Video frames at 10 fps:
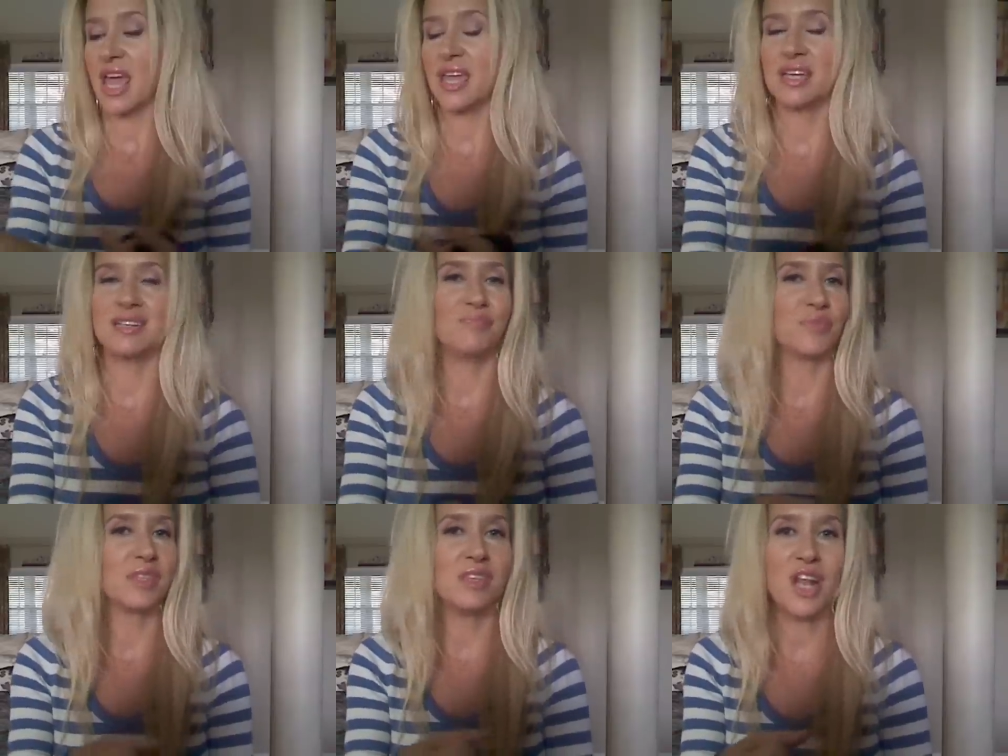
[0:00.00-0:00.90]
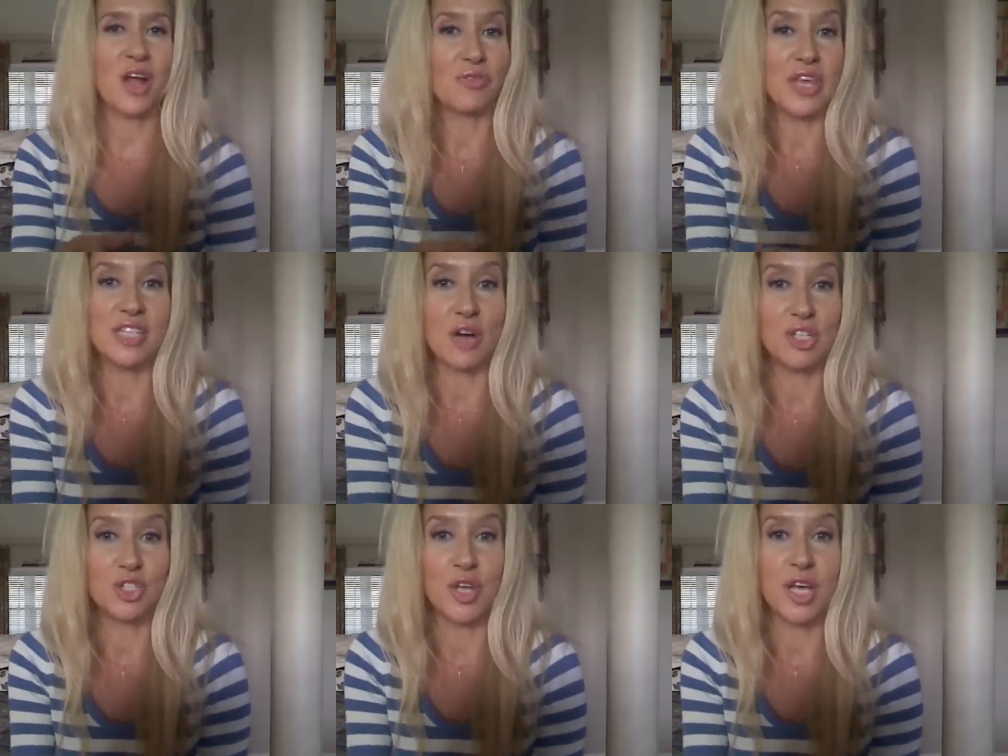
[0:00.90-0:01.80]
And you know how things
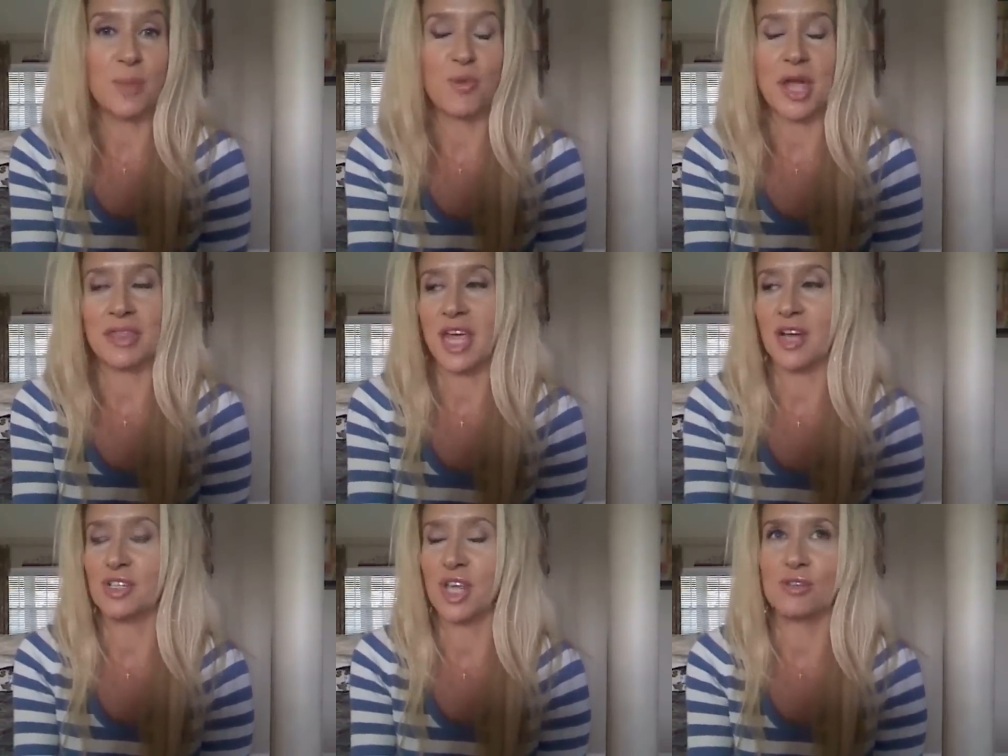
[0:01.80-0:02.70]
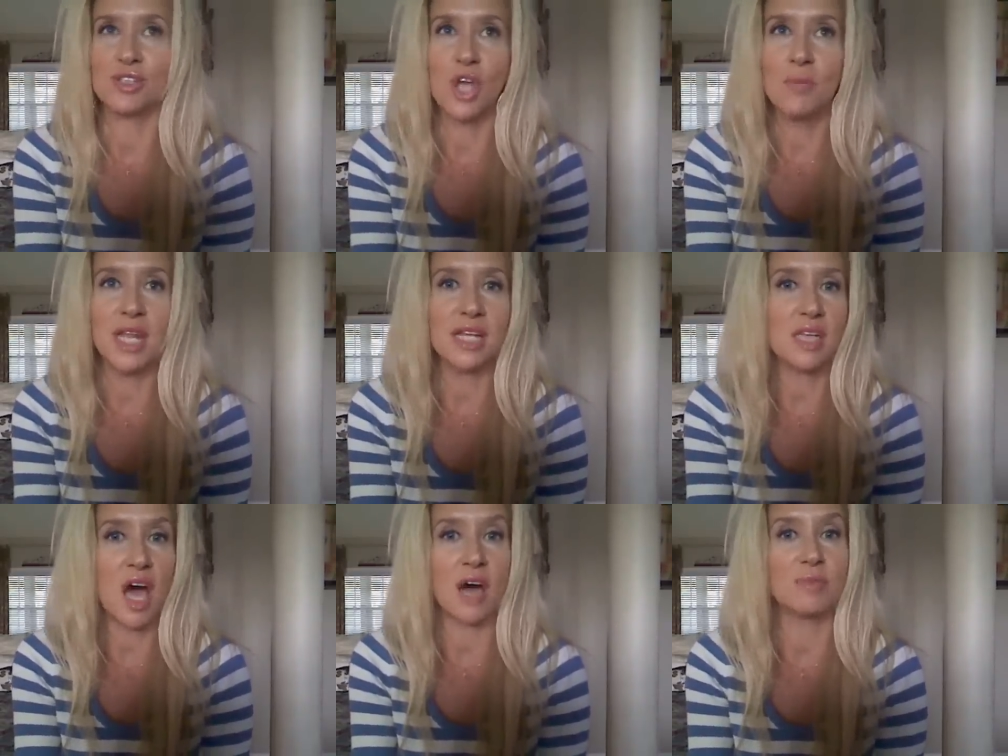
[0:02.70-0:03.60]
always shrink up right there. So there's so many
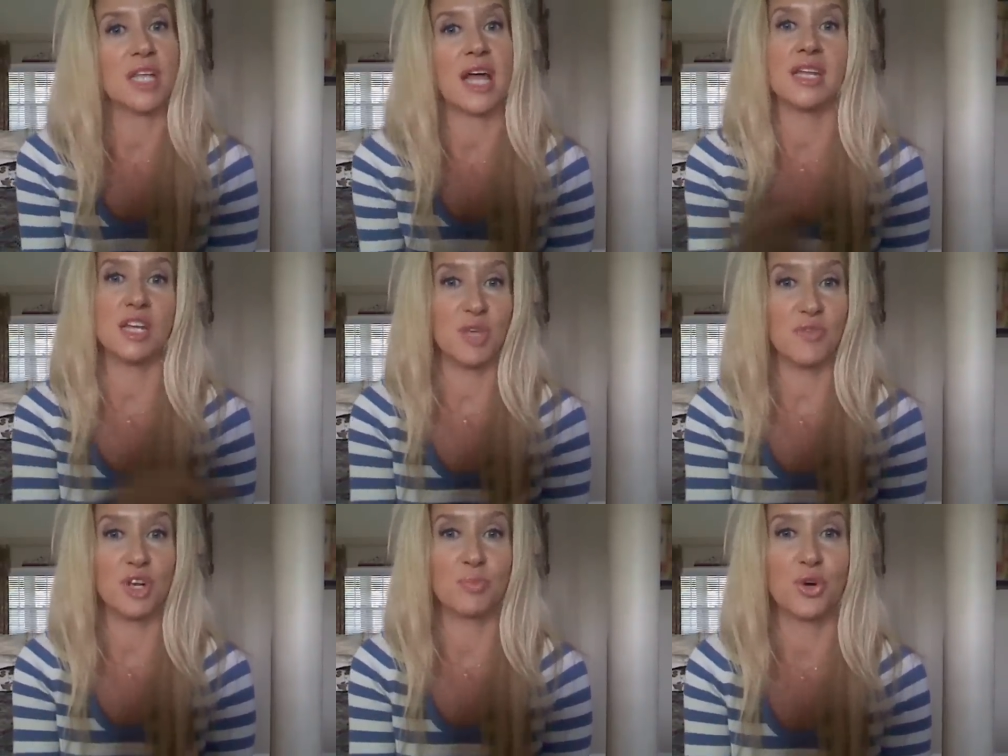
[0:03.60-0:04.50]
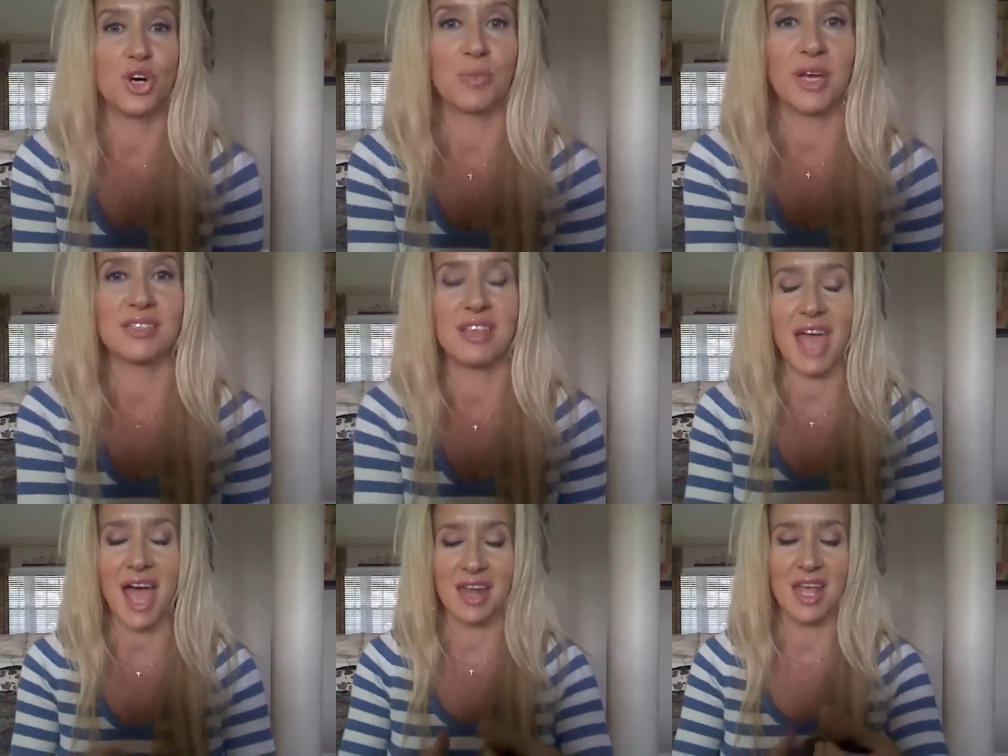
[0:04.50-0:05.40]
tops that I end up giving to Brooke because of
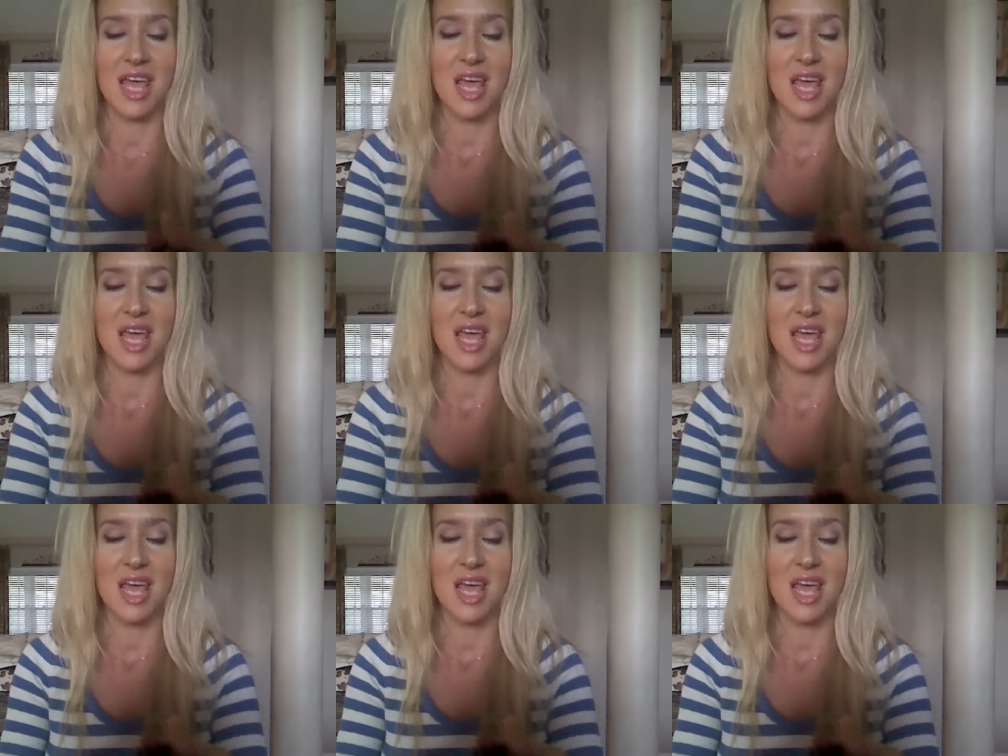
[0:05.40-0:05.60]
that.